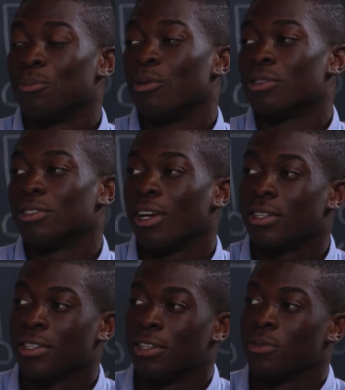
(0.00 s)
personally, I'd
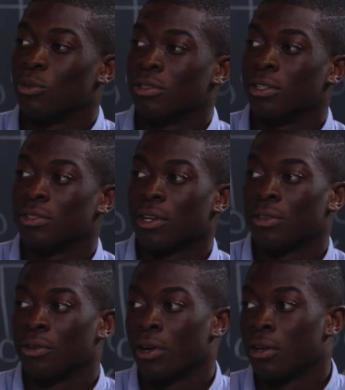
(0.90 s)
say he's more dangerous on the
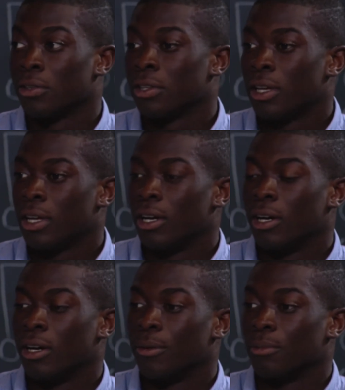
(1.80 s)
ground.
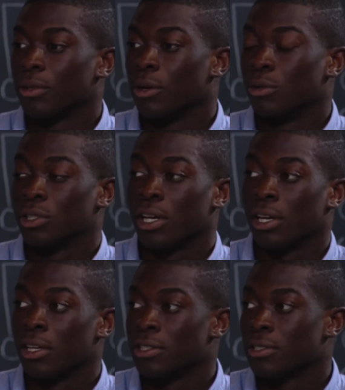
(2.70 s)
Coach K
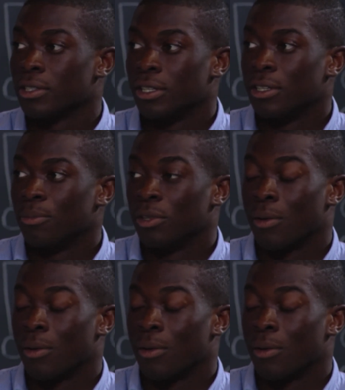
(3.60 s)
has been